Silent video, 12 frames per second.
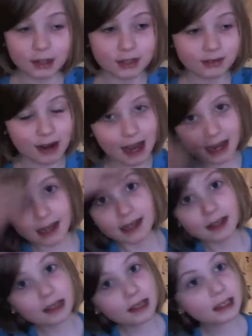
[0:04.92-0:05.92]
We're
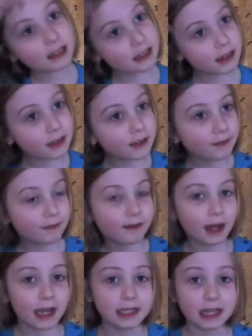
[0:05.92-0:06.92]
trying to
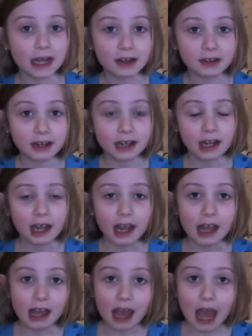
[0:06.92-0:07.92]
find out
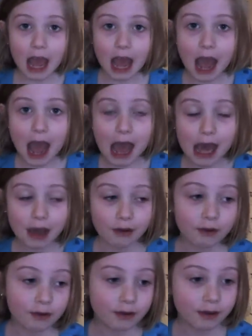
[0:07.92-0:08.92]
how